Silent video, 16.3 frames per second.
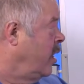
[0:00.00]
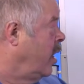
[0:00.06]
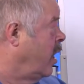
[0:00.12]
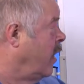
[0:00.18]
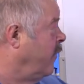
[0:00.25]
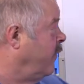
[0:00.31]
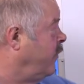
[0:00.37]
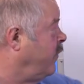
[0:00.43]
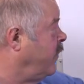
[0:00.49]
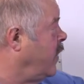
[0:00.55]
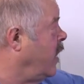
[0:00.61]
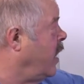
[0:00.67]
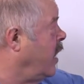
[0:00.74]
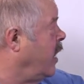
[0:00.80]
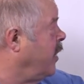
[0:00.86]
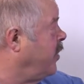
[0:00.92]
of
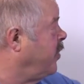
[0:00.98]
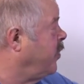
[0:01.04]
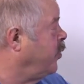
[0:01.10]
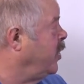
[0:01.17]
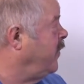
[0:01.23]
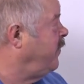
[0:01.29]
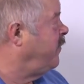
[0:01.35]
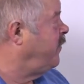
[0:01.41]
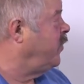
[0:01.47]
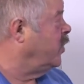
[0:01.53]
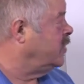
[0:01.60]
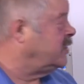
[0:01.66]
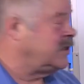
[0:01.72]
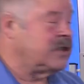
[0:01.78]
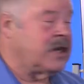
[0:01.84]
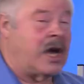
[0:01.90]

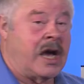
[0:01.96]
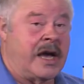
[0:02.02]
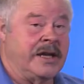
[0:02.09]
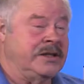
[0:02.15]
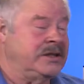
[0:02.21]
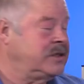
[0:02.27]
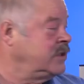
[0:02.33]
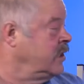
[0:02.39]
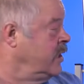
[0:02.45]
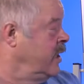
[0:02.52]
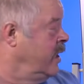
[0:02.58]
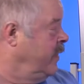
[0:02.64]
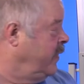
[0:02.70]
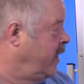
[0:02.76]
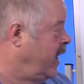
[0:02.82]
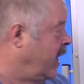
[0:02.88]
3-foot sides,
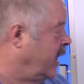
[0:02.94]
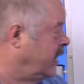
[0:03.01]
the